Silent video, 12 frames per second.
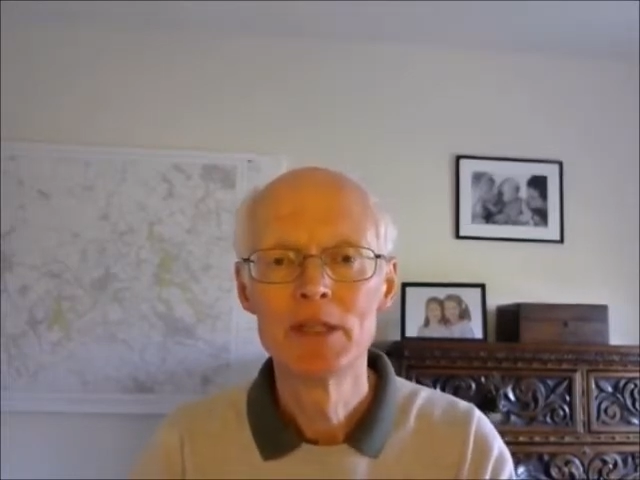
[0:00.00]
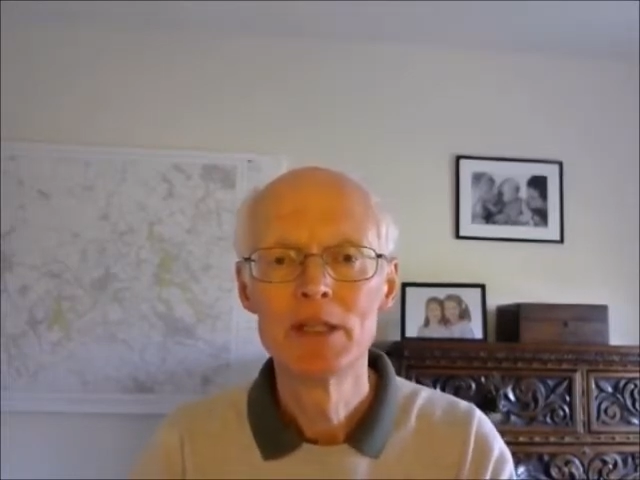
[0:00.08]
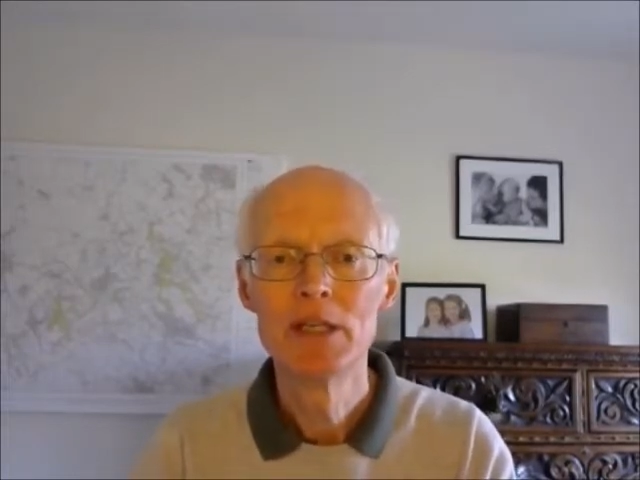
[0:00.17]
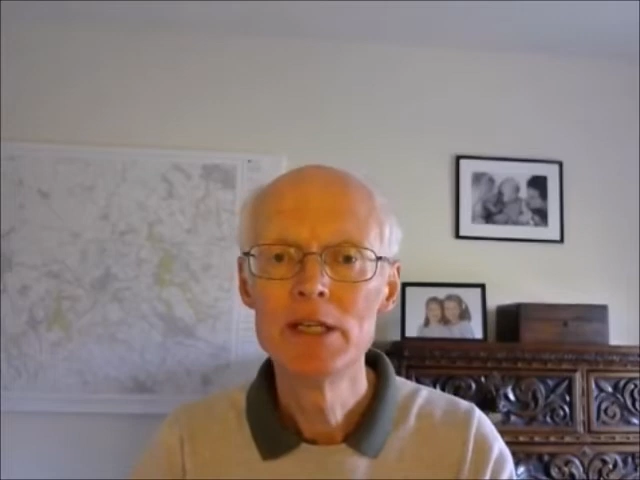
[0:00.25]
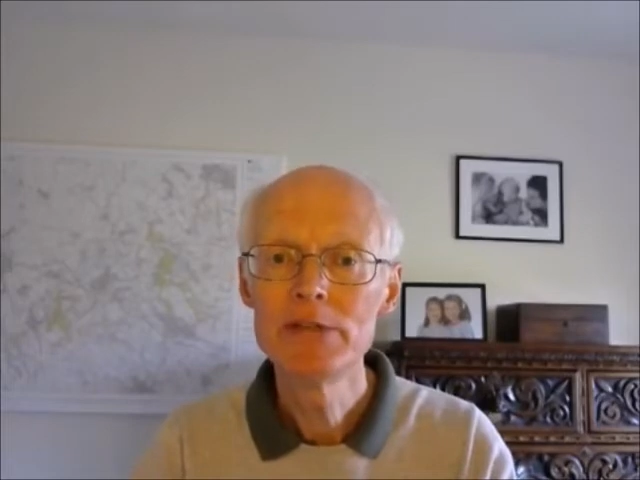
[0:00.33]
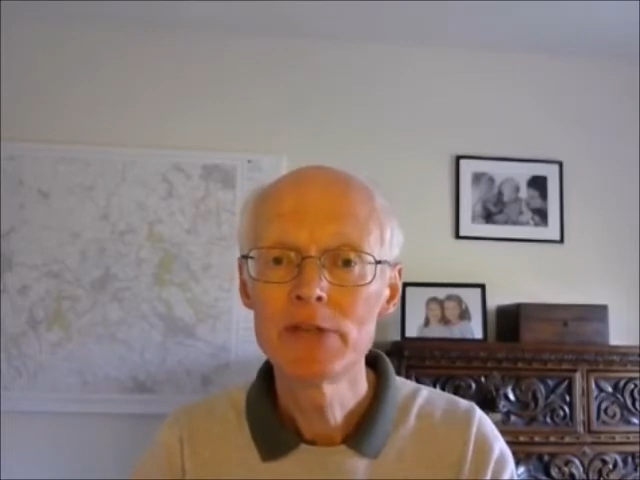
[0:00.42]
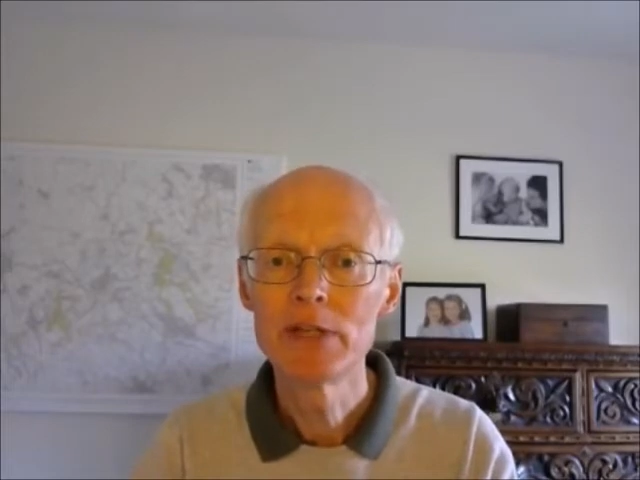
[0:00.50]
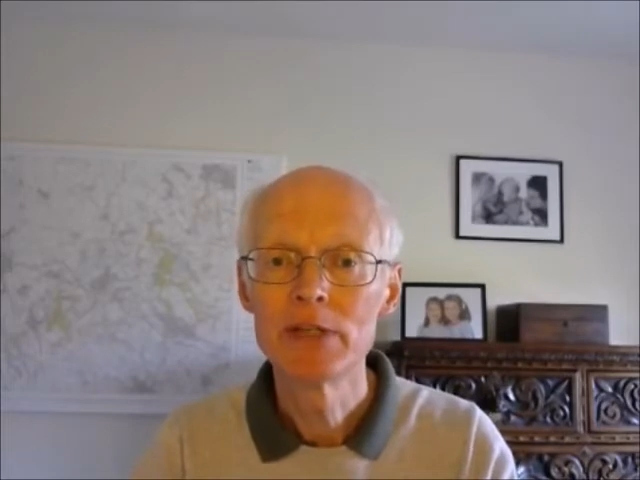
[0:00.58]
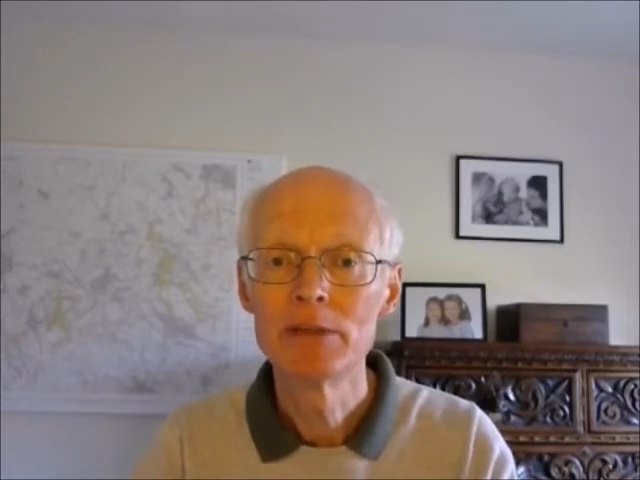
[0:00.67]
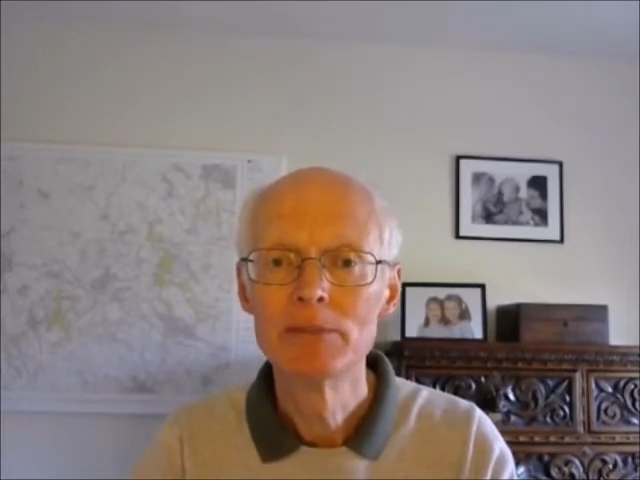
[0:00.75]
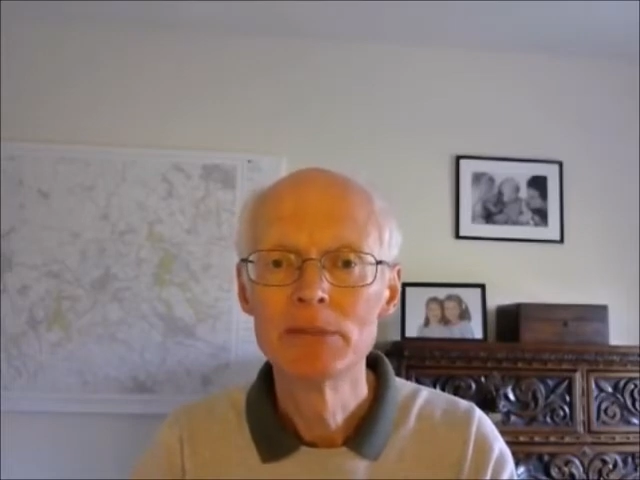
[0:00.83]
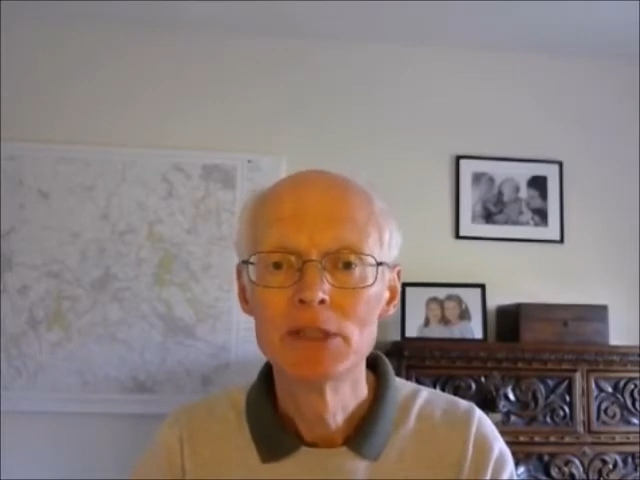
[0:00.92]
He said,
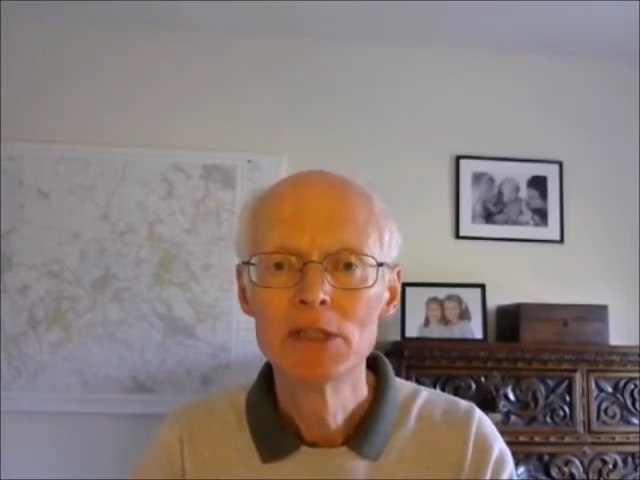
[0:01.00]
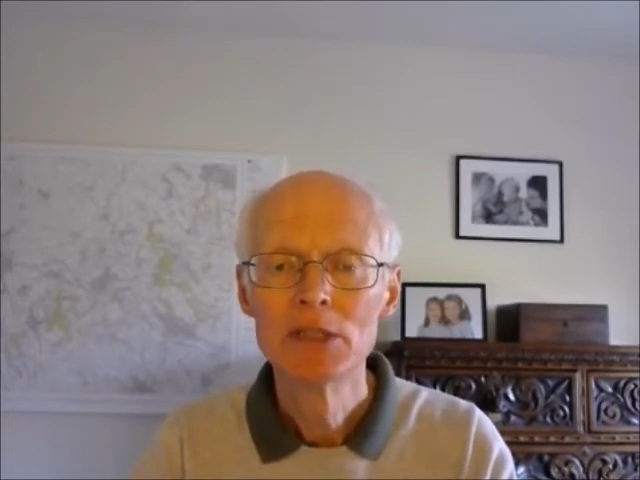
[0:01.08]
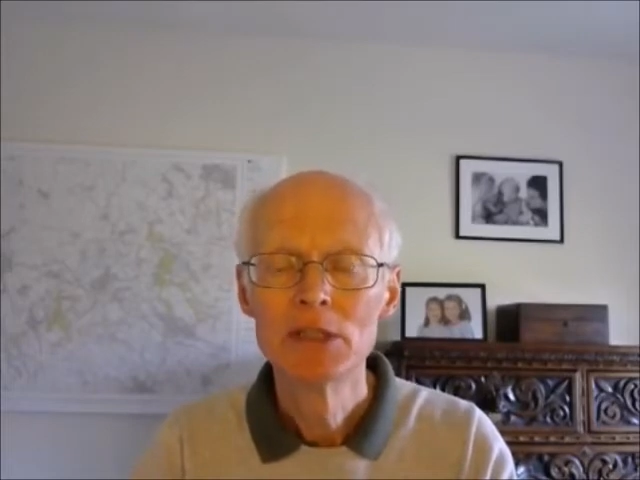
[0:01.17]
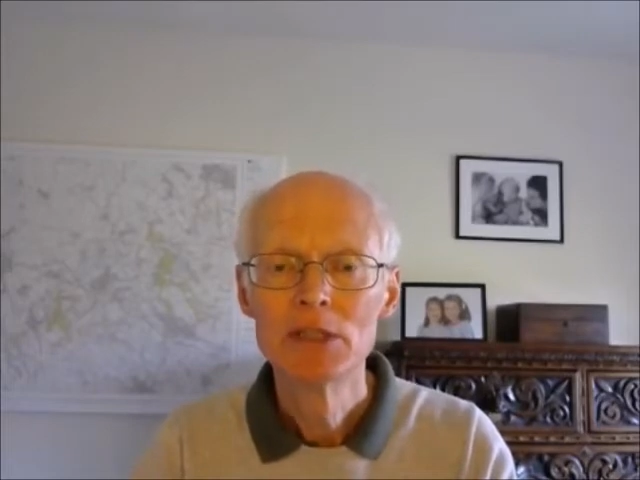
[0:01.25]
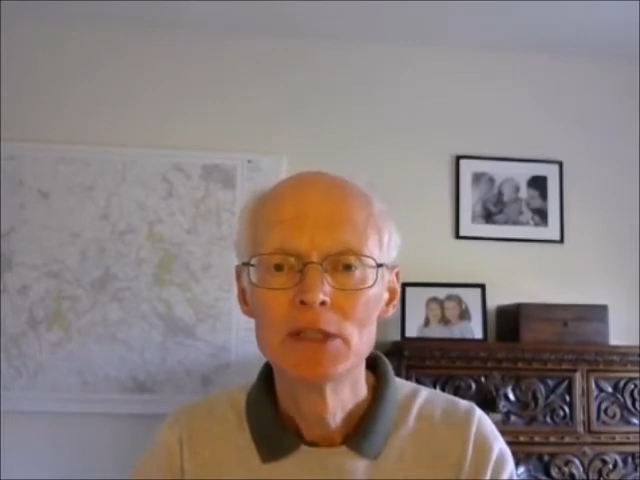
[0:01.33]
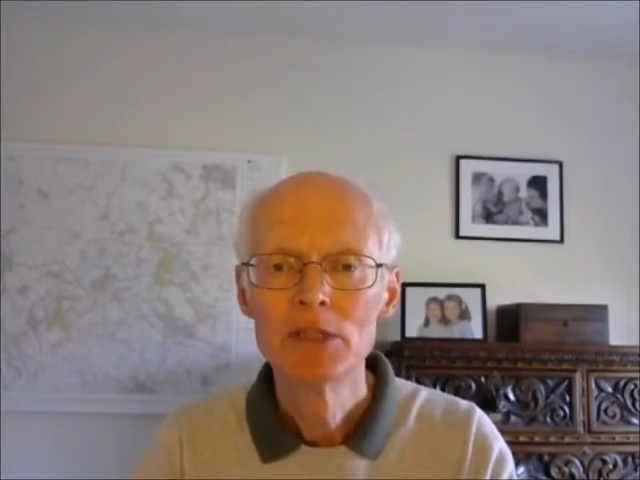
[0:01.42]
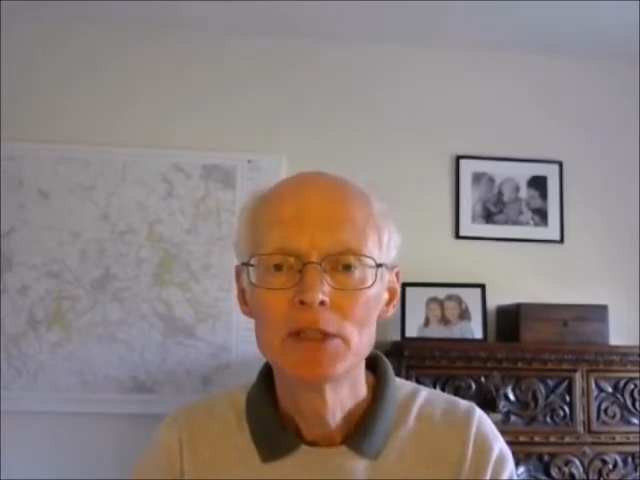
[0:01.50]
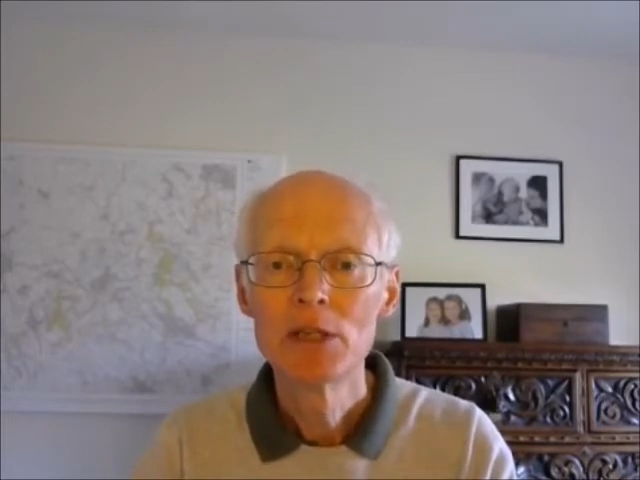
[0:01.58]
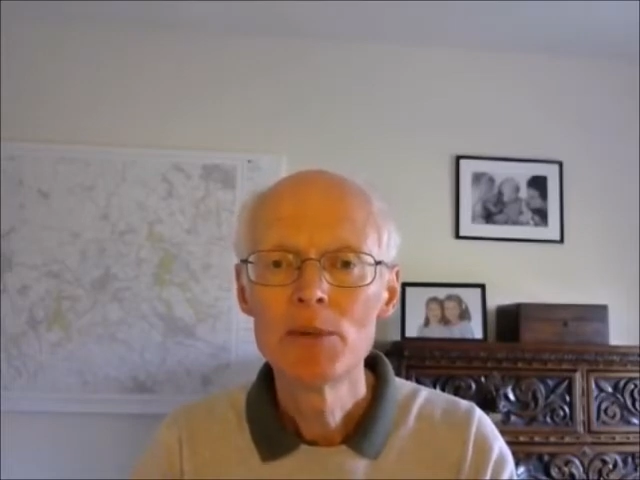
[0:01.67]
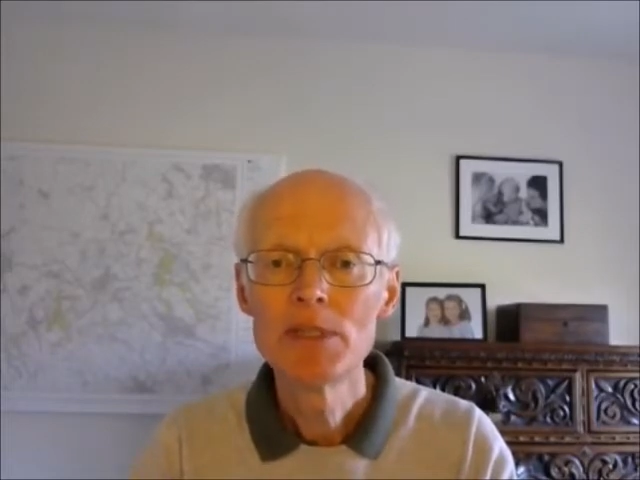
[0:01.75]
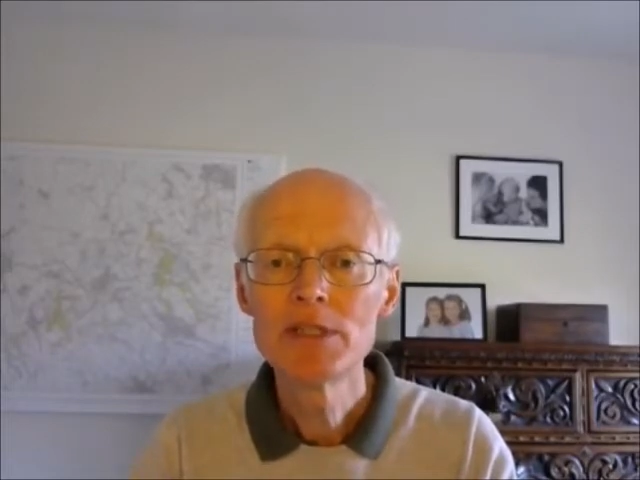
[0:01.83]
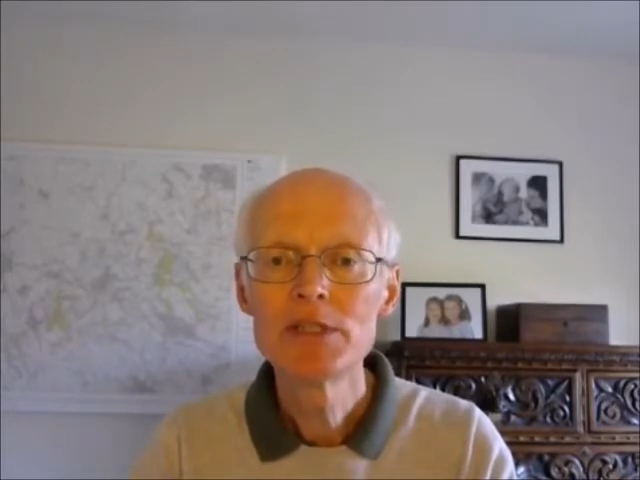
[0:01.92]

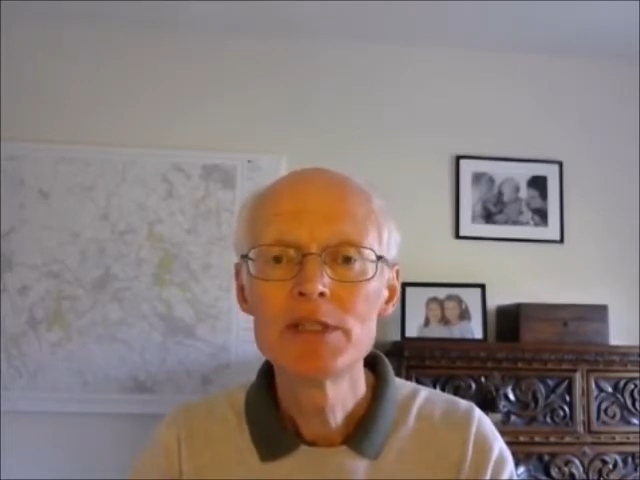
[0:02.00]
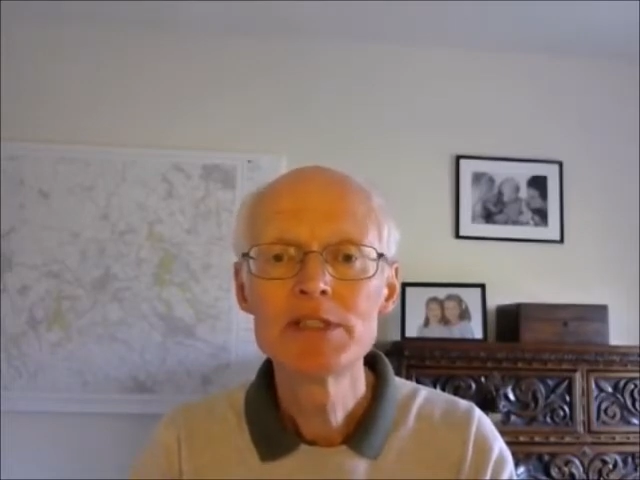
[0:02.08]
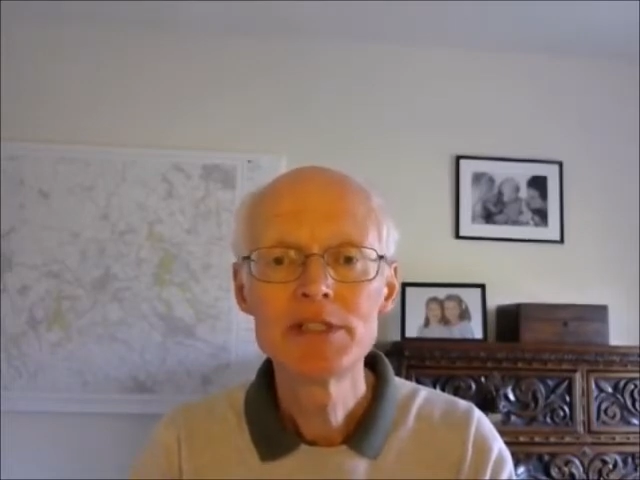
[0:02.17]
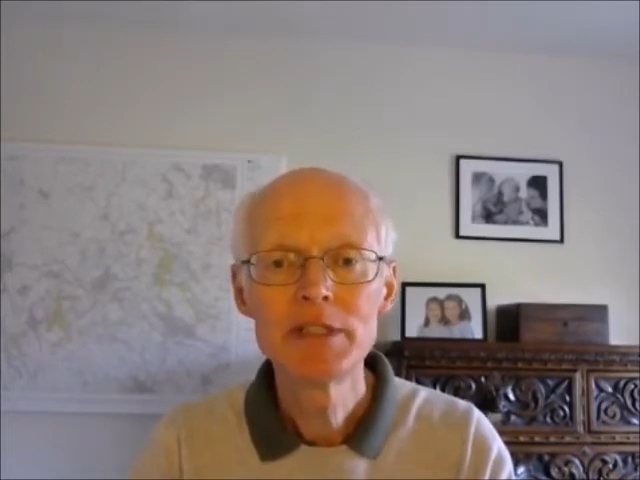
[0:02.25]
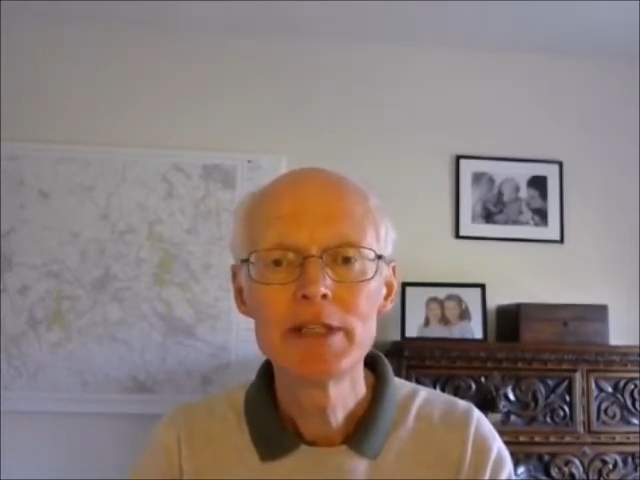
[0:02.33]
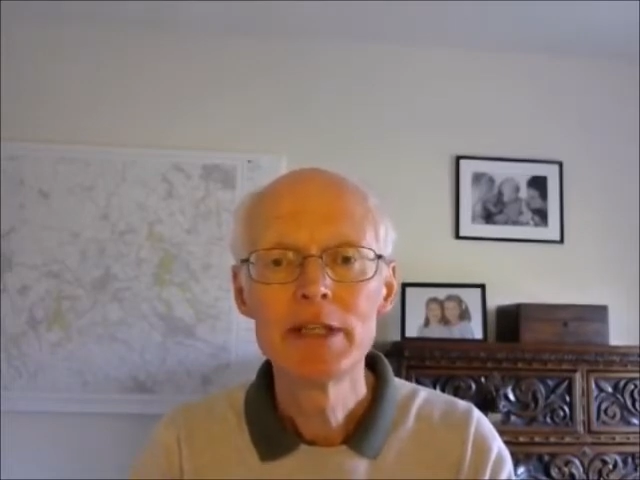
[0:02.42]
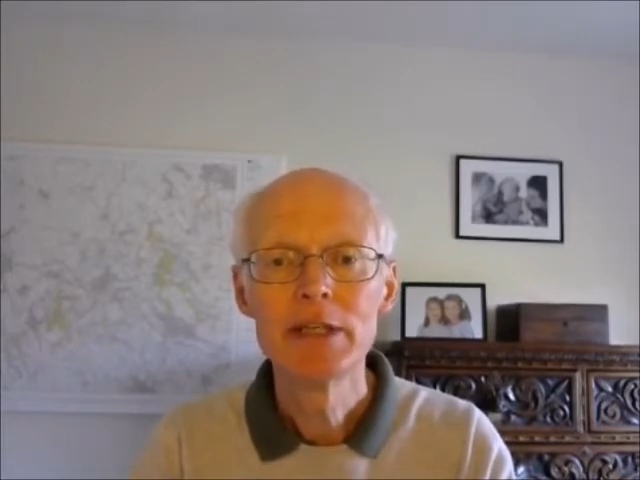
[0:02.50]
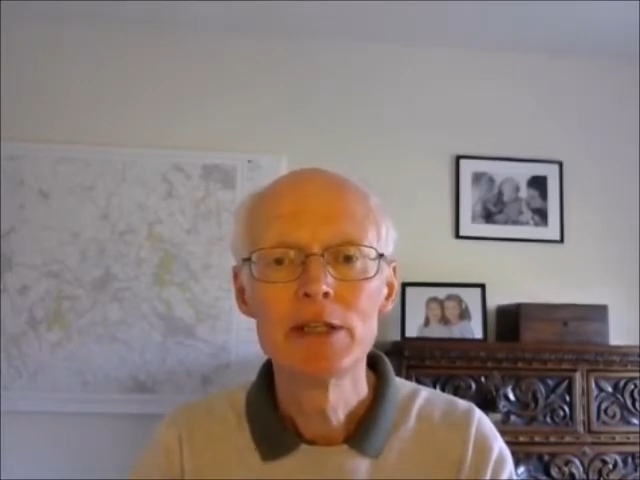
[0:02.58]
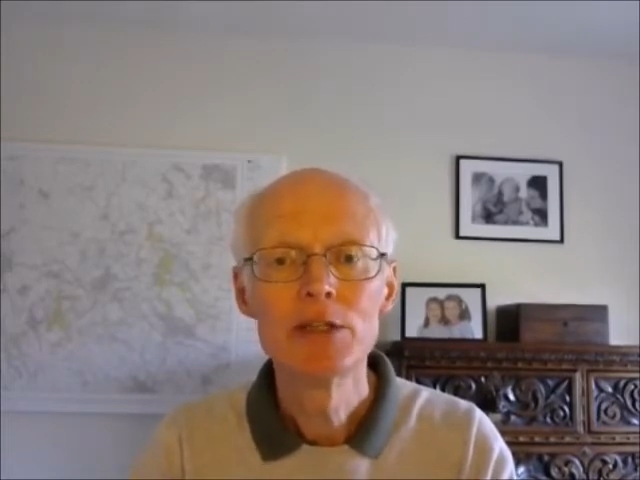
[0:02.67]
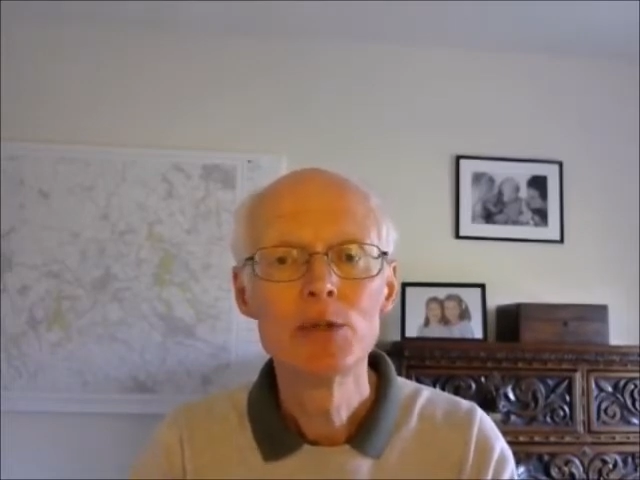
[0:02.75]
"Go into the city